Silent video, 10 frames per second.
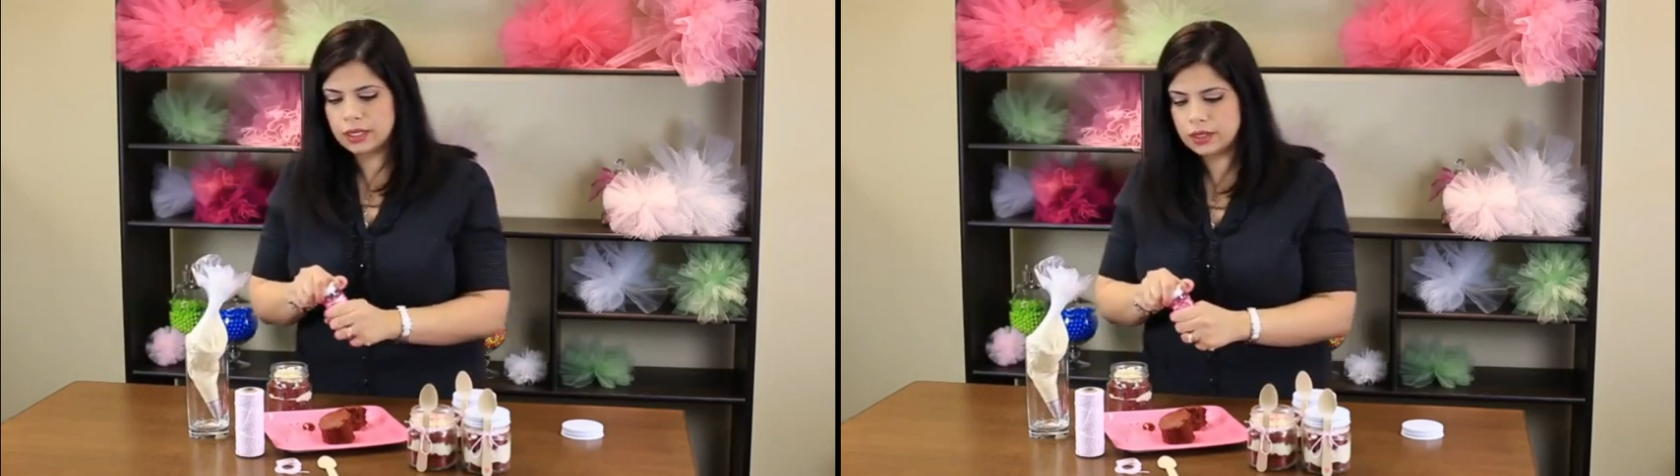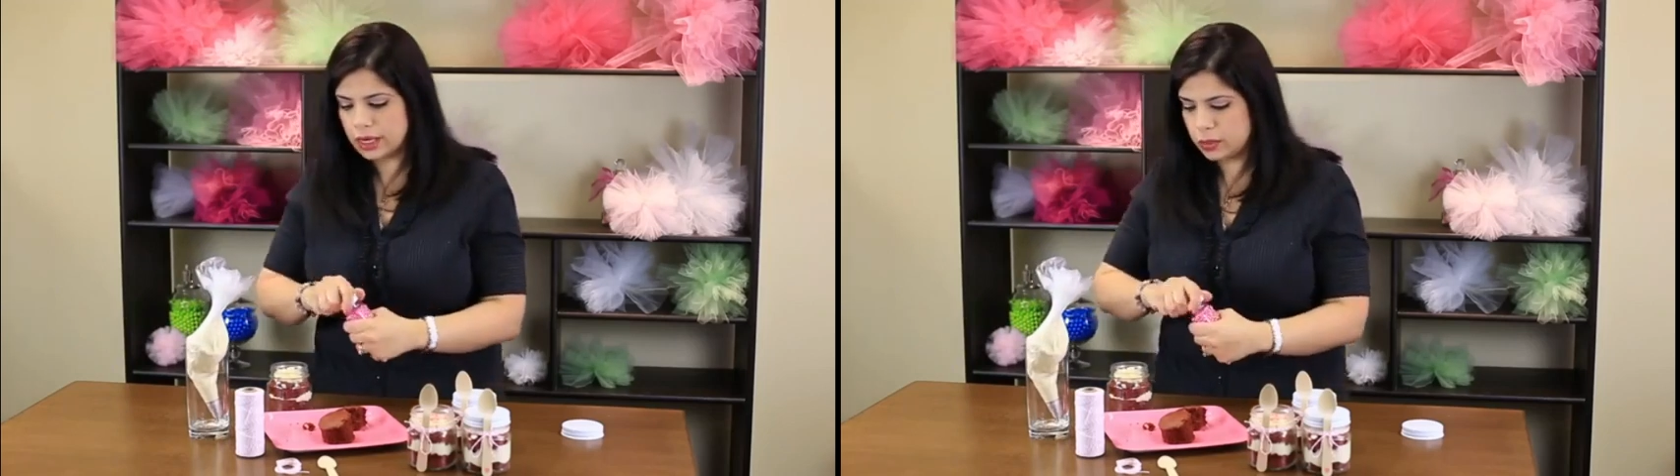
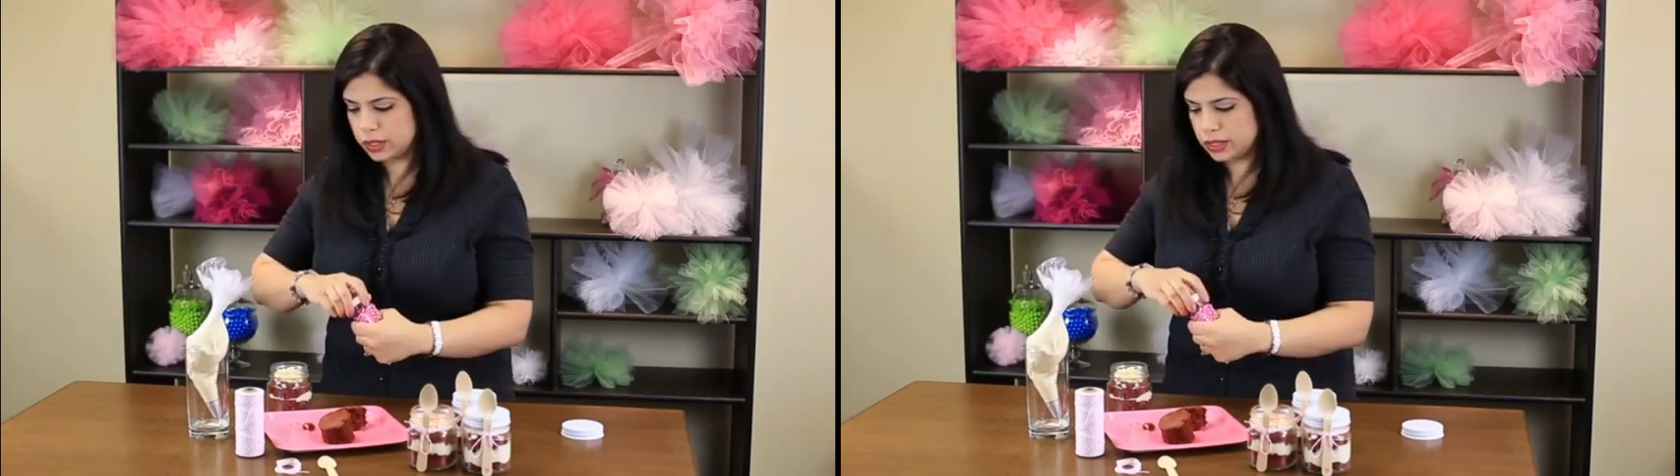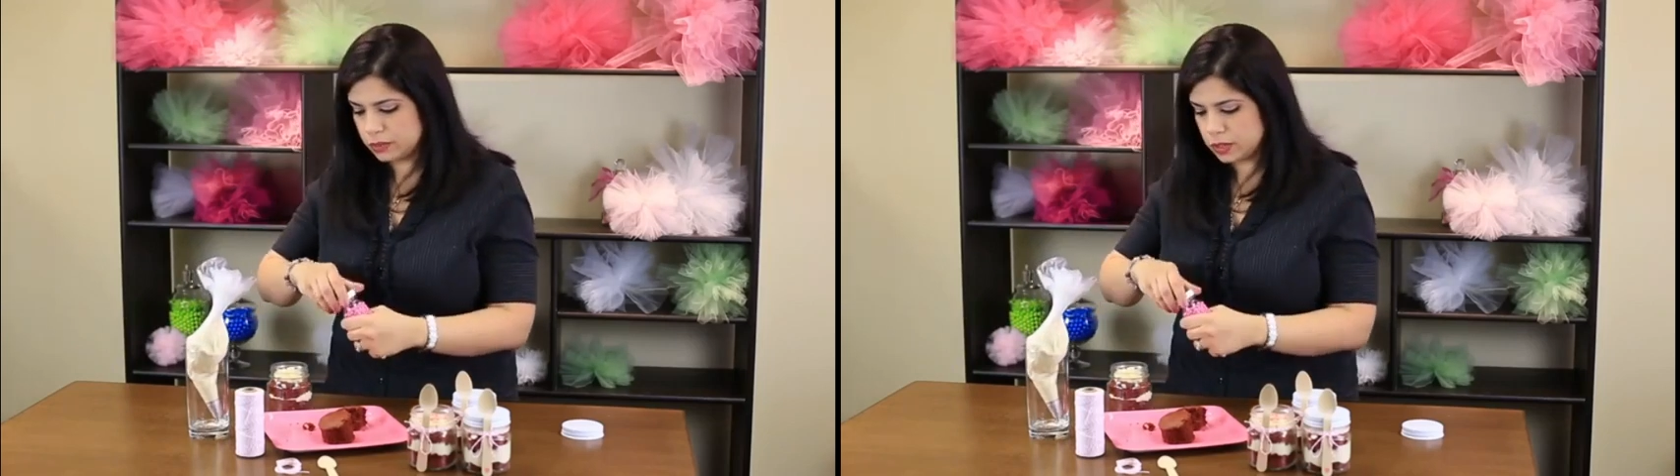decorate
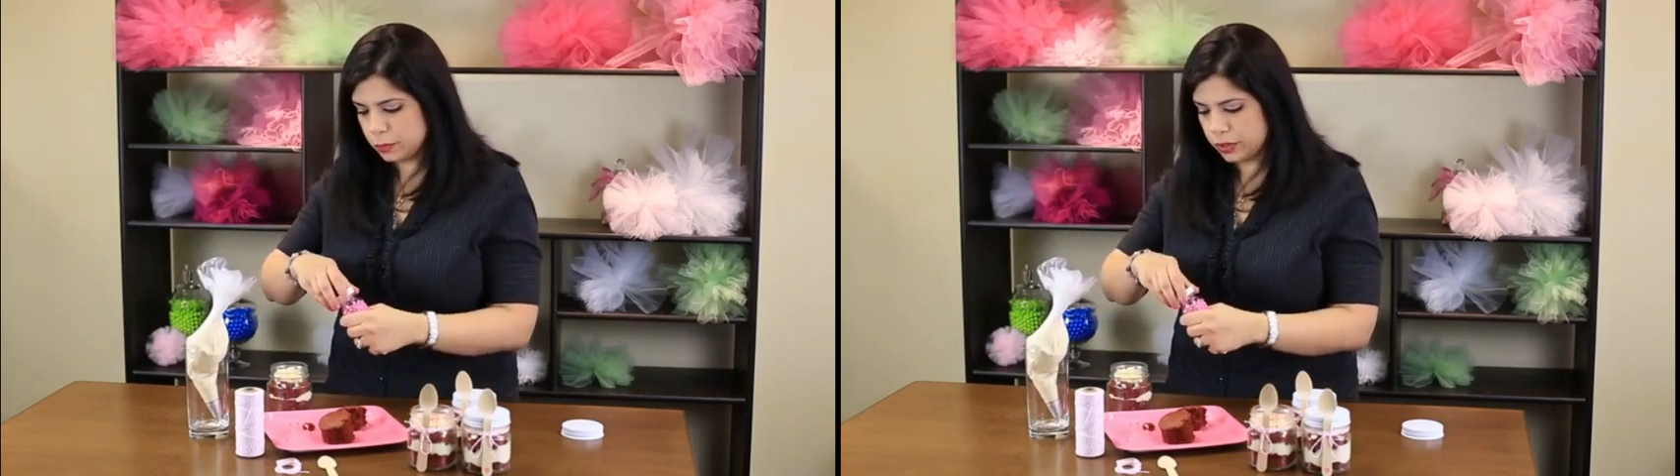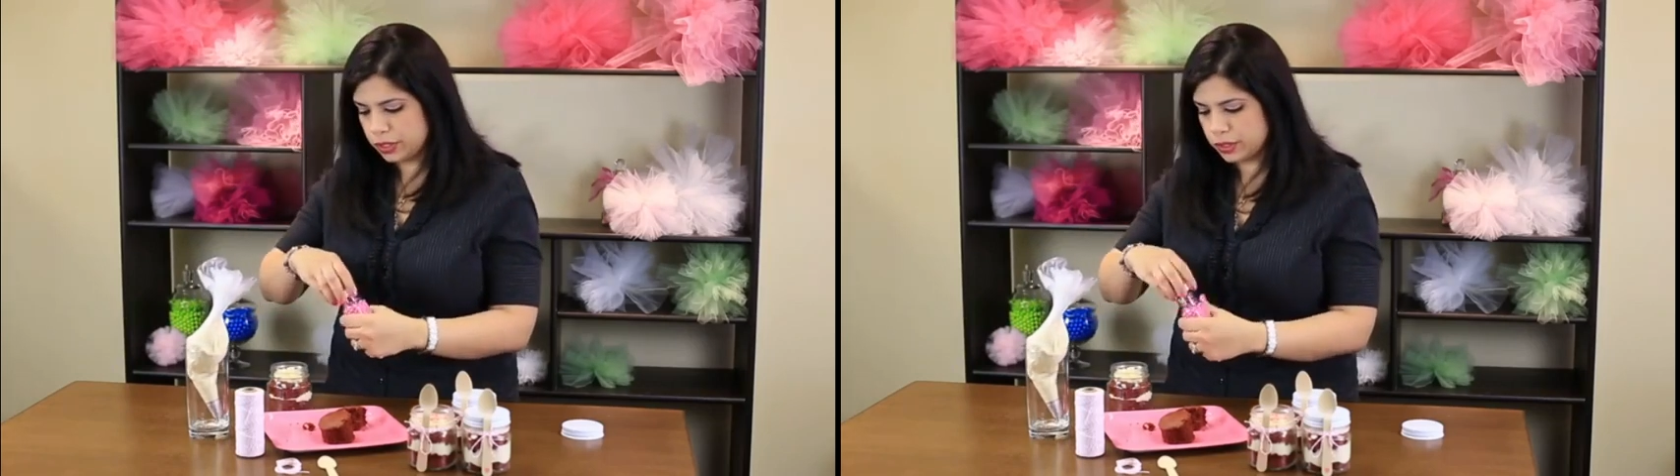with some
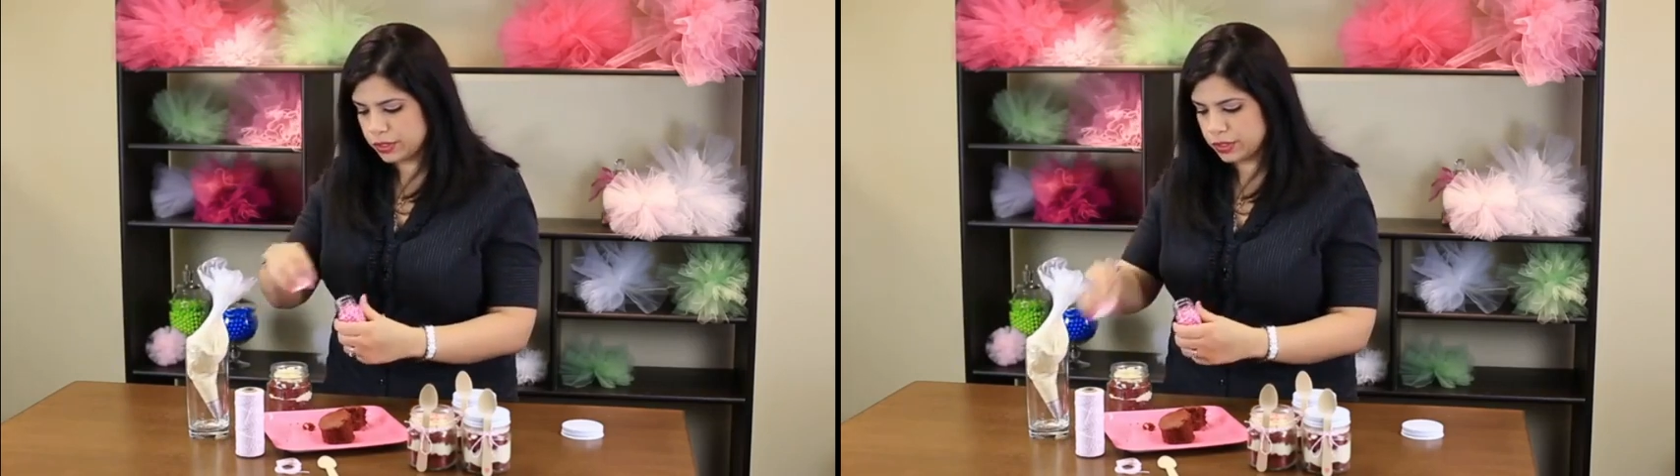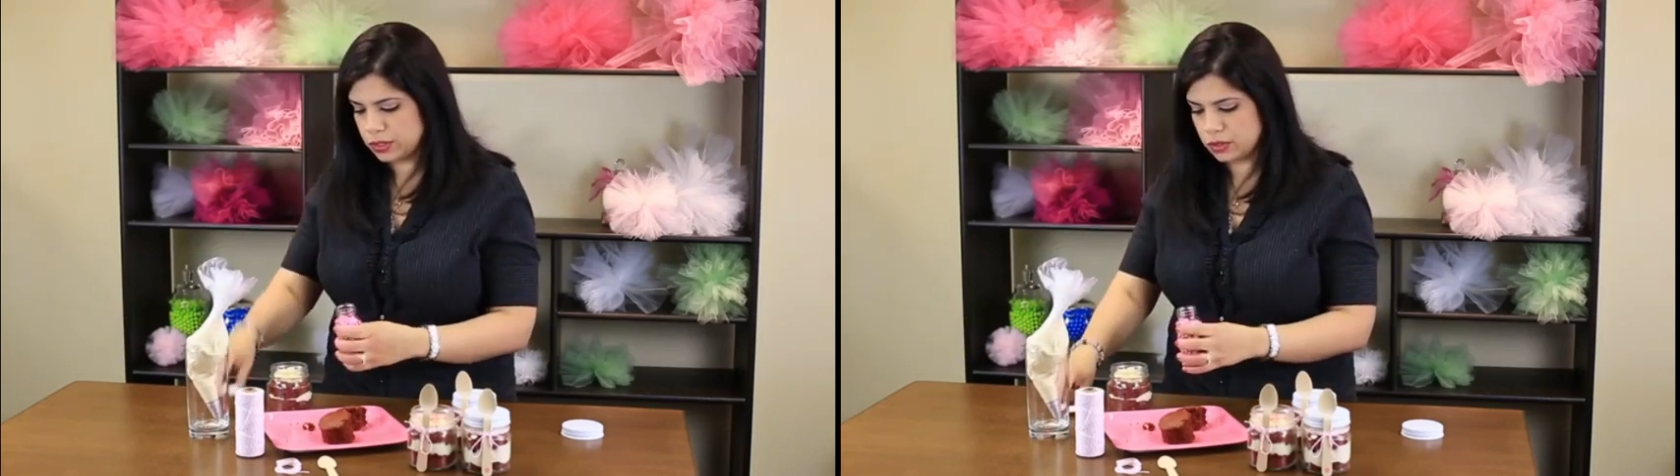
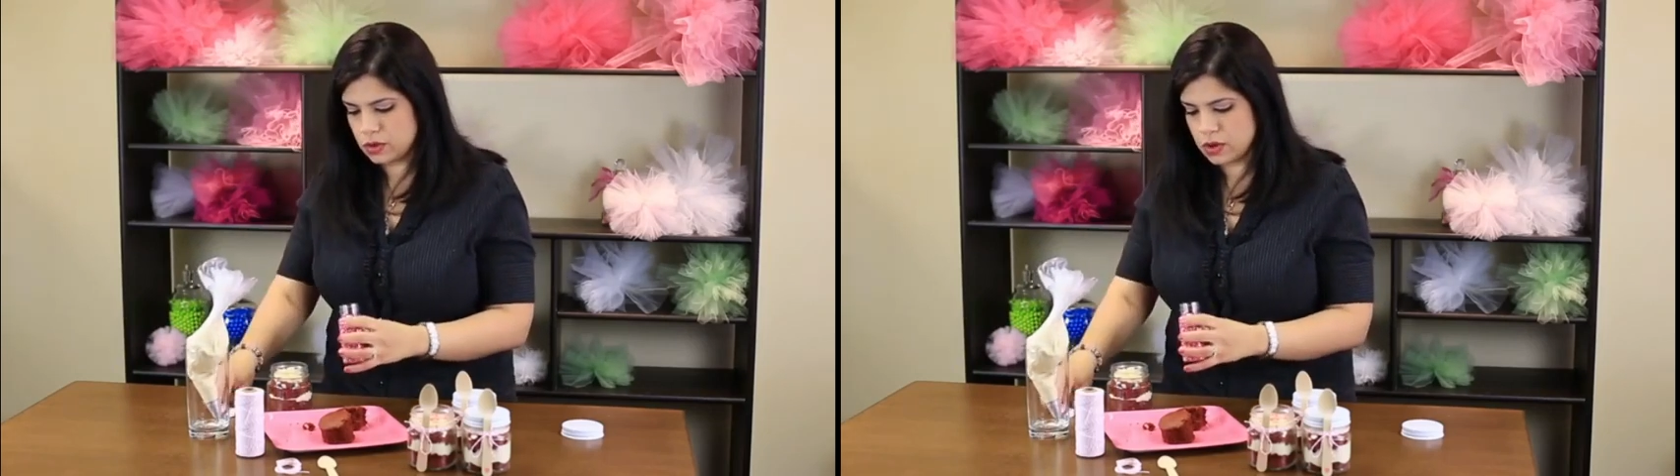sprinkles